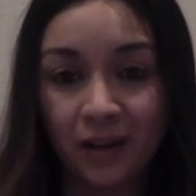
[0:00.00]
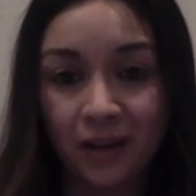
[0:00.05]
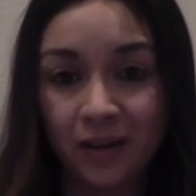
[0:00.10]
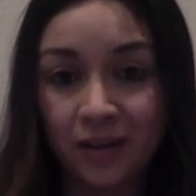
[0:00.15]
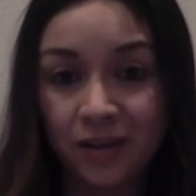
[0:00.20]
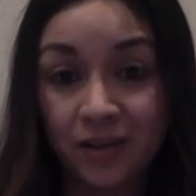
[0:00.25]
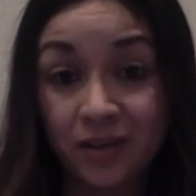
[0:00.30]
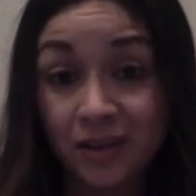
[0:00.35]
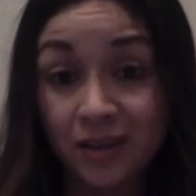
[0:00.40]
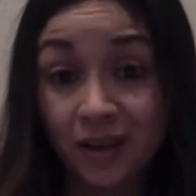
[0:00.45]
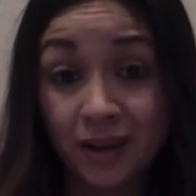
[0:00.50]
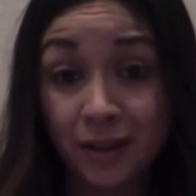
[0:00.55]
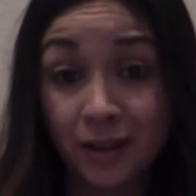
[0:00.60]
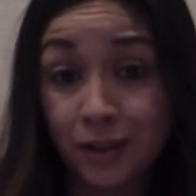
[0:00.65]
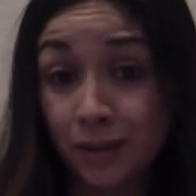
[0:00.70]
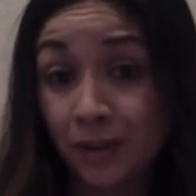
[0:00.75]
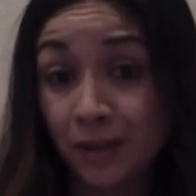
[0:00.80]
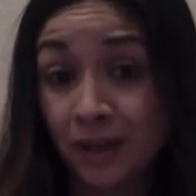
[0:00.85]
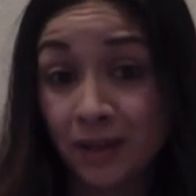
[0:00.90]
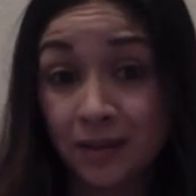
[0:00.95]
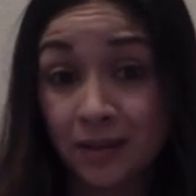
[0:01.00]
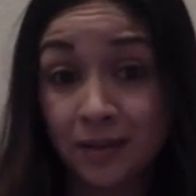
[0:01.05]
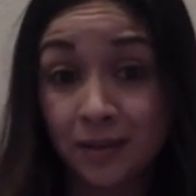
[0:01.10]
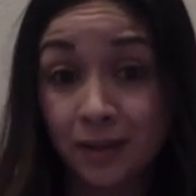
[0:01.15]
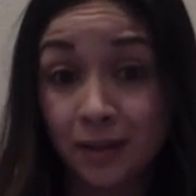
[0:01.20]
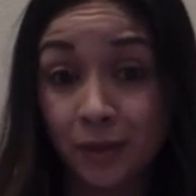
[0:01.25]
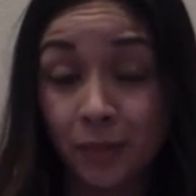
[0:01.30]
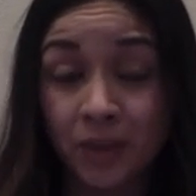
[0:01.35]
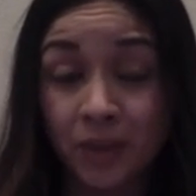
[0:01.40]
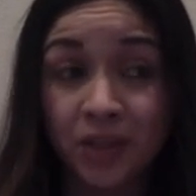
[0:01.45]
You just got to do this.
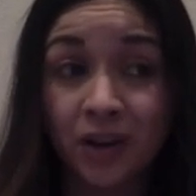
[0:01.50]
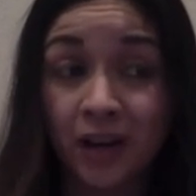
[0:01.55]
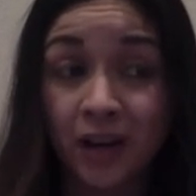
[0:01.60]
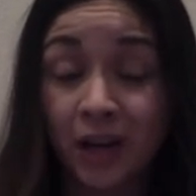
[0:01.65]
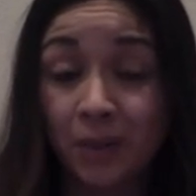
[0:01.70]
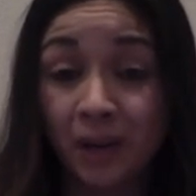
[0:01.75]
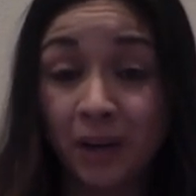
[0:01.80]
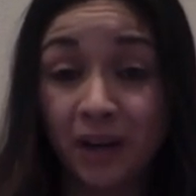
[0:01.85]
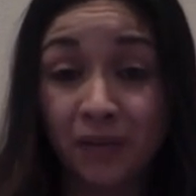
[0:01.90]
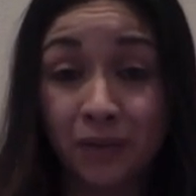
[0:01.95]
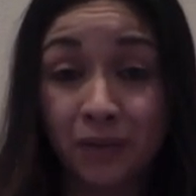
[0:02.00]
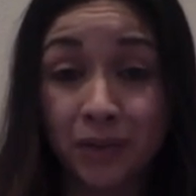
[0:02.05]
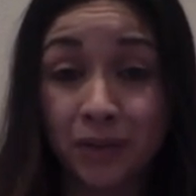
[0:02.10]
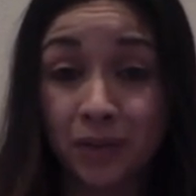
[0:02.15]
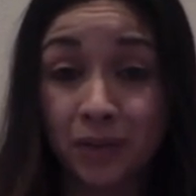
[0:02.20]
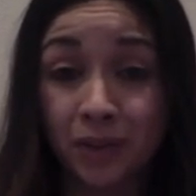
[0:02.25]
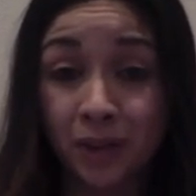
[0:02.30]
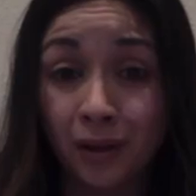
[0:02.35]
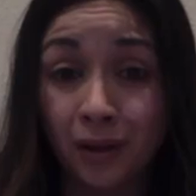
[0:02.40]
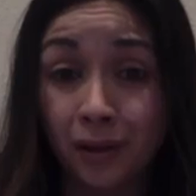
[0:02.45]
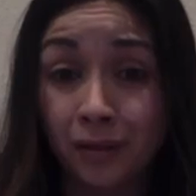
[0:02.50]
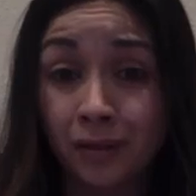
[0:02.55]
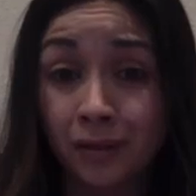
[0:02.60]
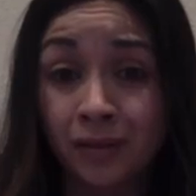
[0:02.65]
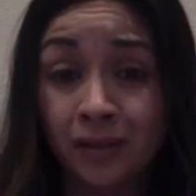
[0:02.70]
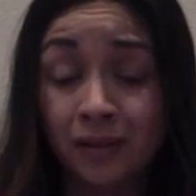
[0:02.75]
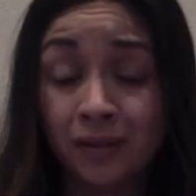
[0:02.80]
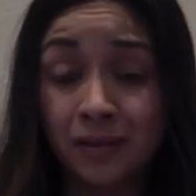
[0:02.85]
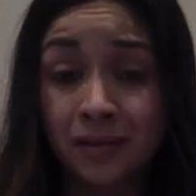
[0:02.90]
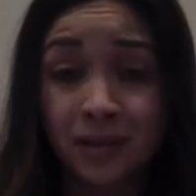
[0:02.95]
You've been talking about it for so long.
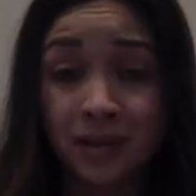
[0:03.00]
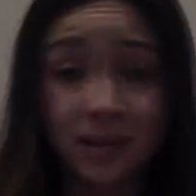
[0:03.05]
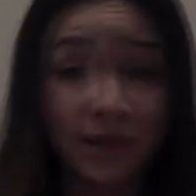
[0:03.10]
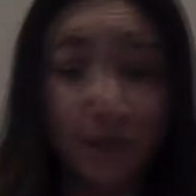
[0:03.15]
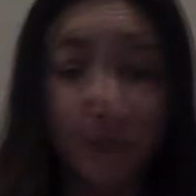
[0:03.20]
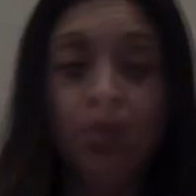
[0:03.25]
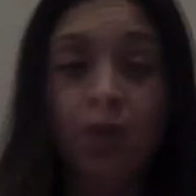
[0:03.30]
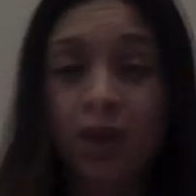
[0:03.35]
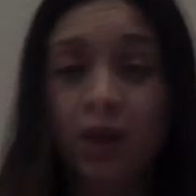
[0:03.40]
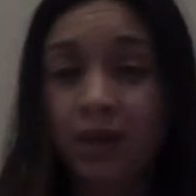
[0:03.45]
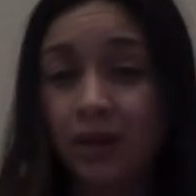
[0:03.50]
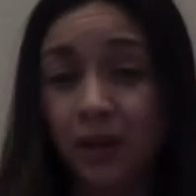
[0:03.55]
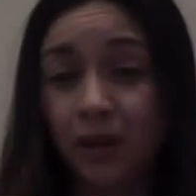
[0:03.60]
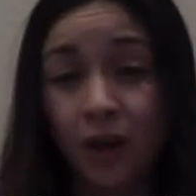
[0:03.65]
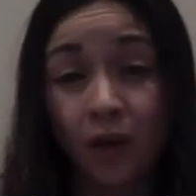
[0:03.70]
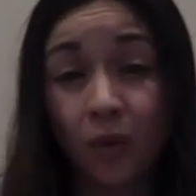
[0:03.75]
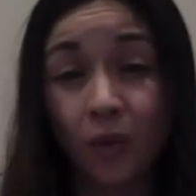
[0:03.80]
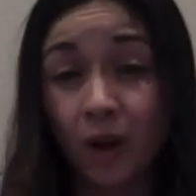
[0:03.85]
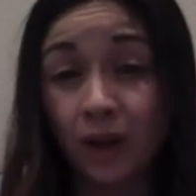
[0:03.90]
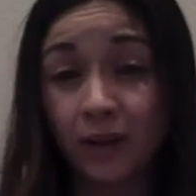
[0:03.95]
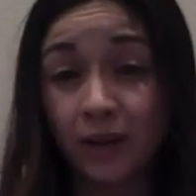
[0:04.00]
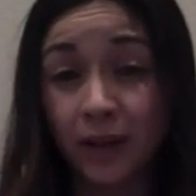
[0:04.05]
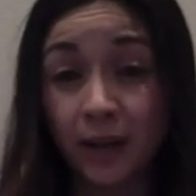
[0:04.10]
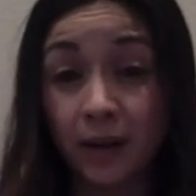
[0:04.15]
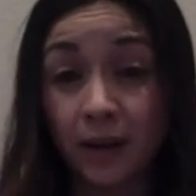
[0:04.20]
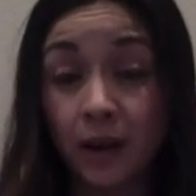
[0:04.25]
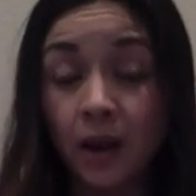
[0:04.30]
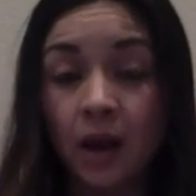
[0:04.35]
I wanted to go all in.